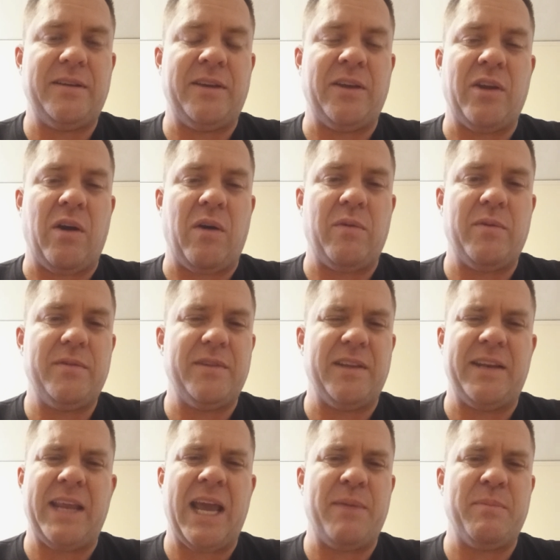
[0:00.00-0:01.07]
you know
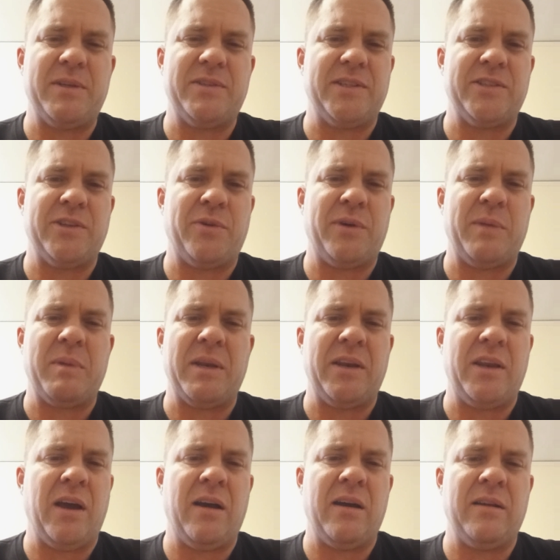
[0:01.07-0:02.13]
the damage has already
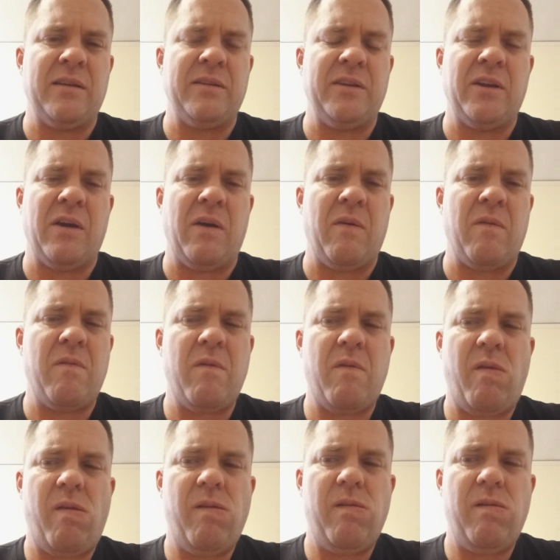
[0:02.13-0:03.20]
been done, you know.
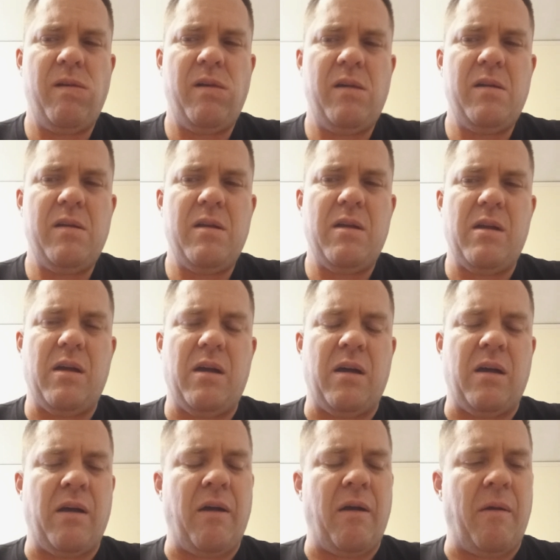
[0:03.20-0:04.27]

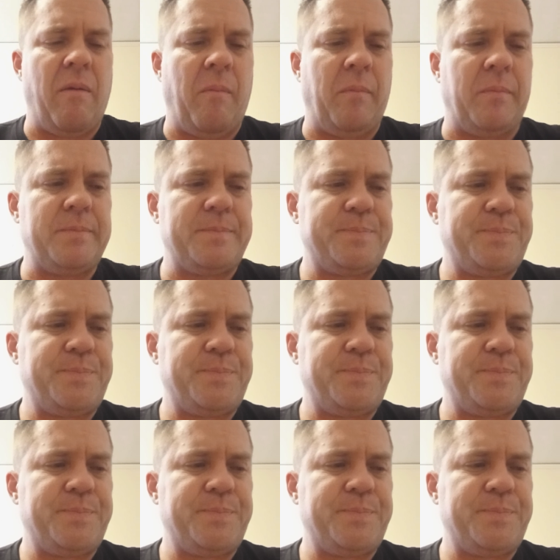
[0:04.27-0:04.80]
Um,